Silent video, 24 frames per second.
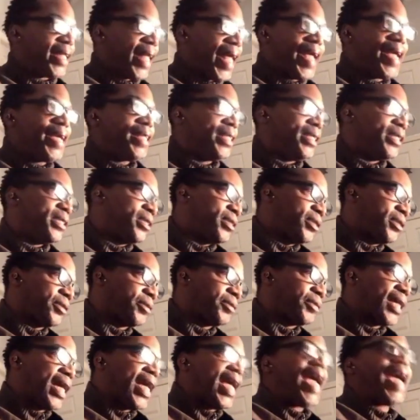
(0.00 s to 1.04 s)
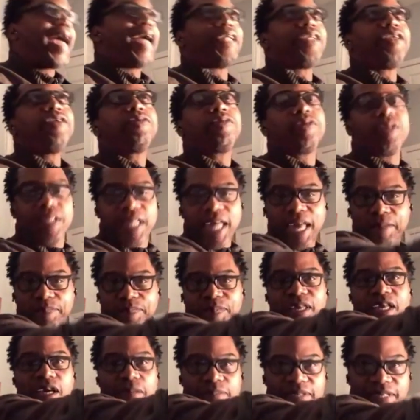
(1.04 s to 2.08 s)
the A-list, and
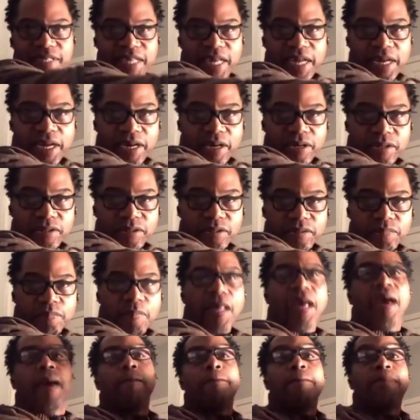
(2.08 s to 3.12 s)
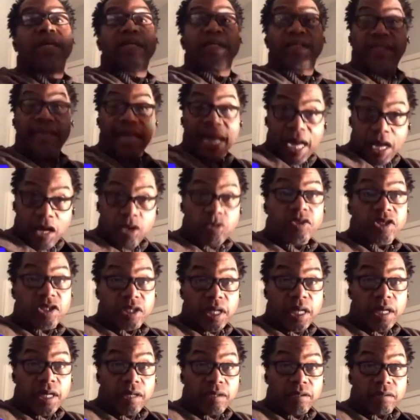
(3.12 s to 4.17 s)
they'd be upstairs, but
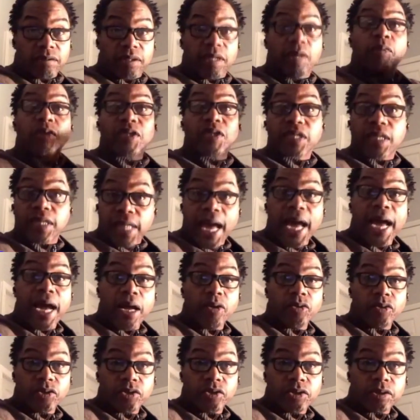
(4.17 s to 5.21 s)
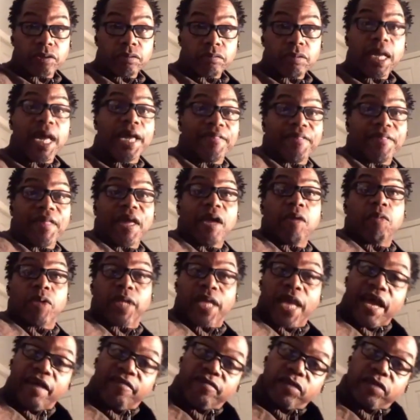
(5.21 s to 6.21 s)
downstairs there was a lounge, and they would